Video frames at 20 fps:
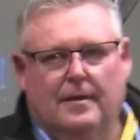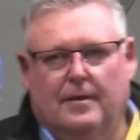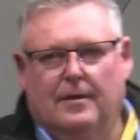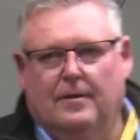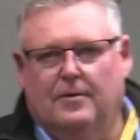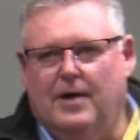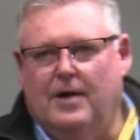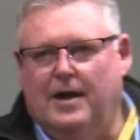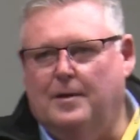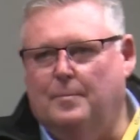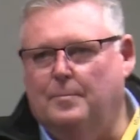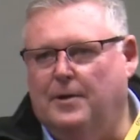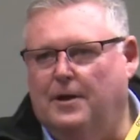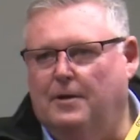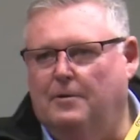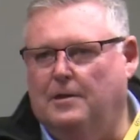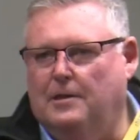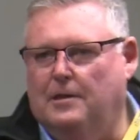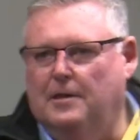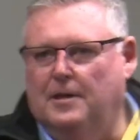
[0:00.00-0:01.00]
Cracking pair
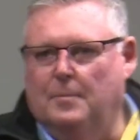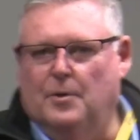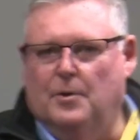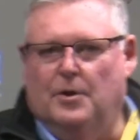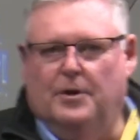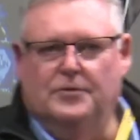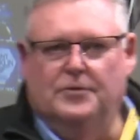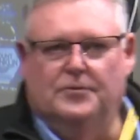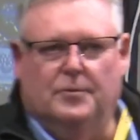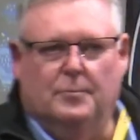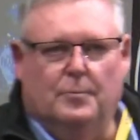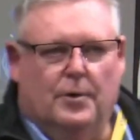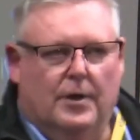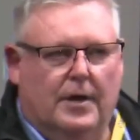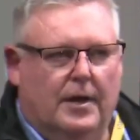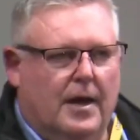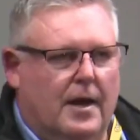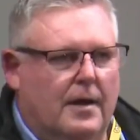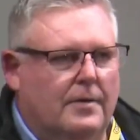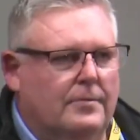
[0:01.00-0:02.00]
of clear bodies from
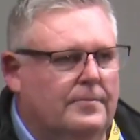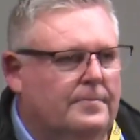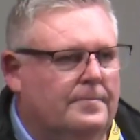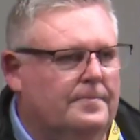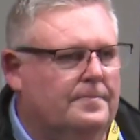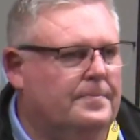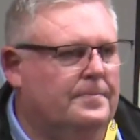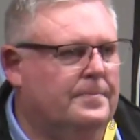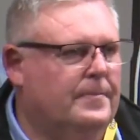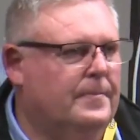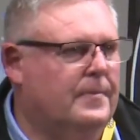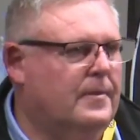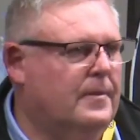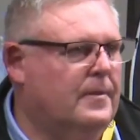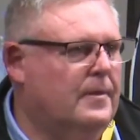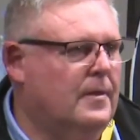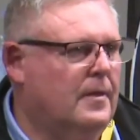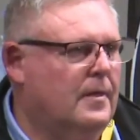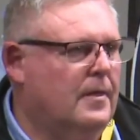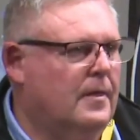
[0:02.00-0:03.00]
Weedo.
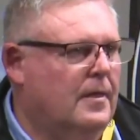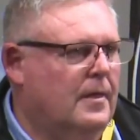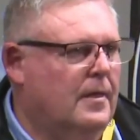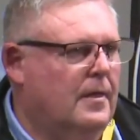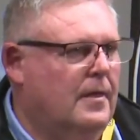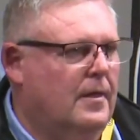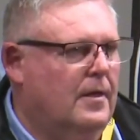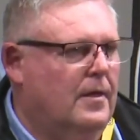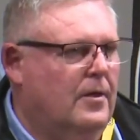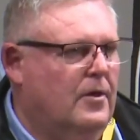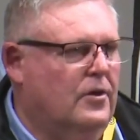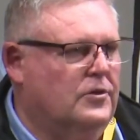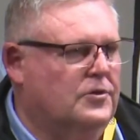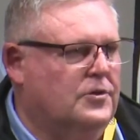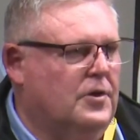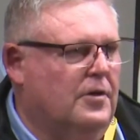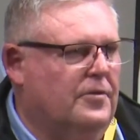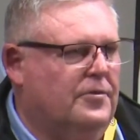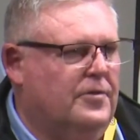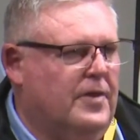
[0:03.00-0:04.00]
Who's
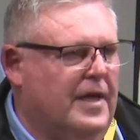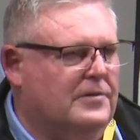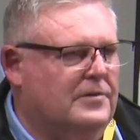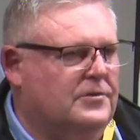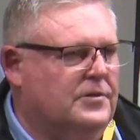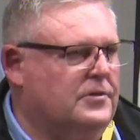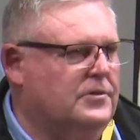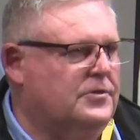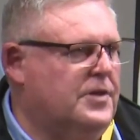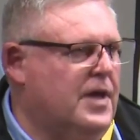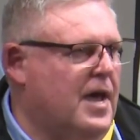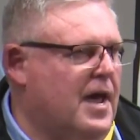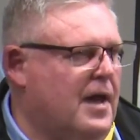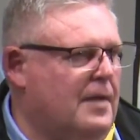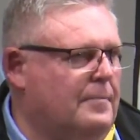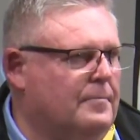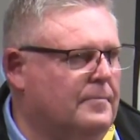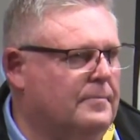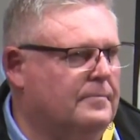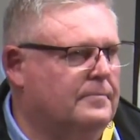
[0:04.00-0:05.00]
got 1,000 to start them?
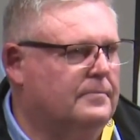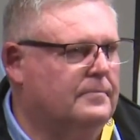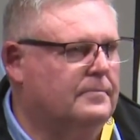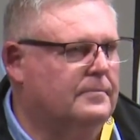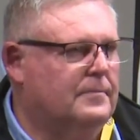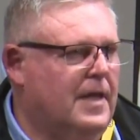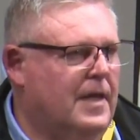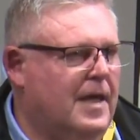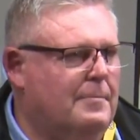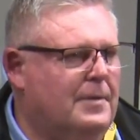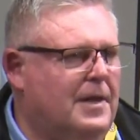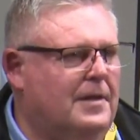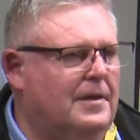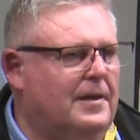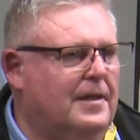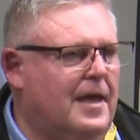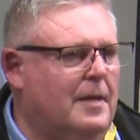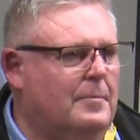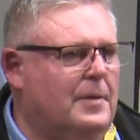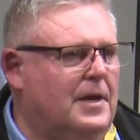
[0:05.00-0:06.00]
How
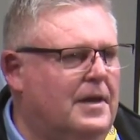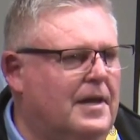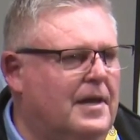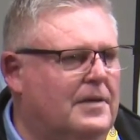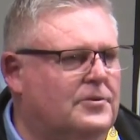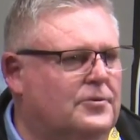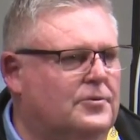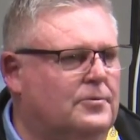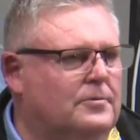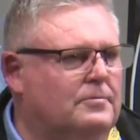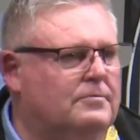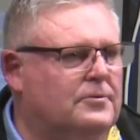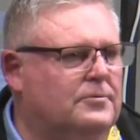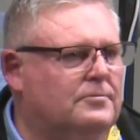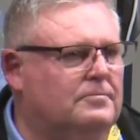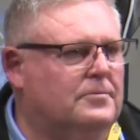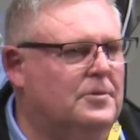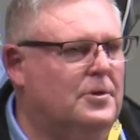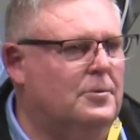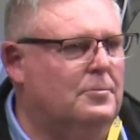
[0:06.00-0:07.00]
many nationals
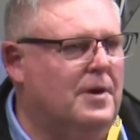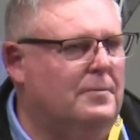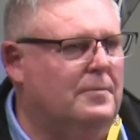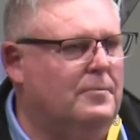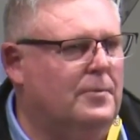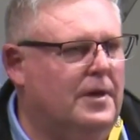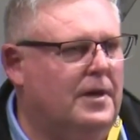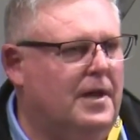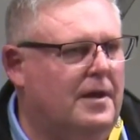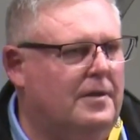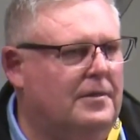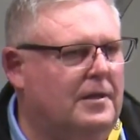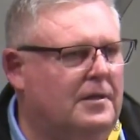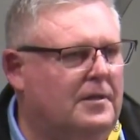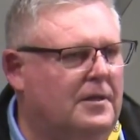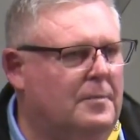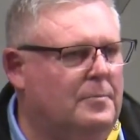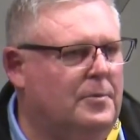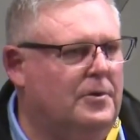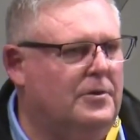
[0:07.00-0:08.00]
you won, Weedo, in the
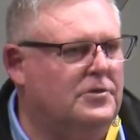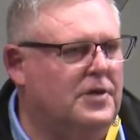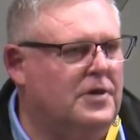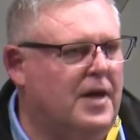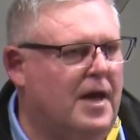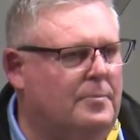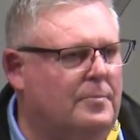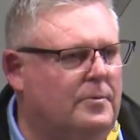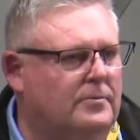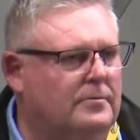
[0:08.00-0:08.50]
clear bodies? Couple?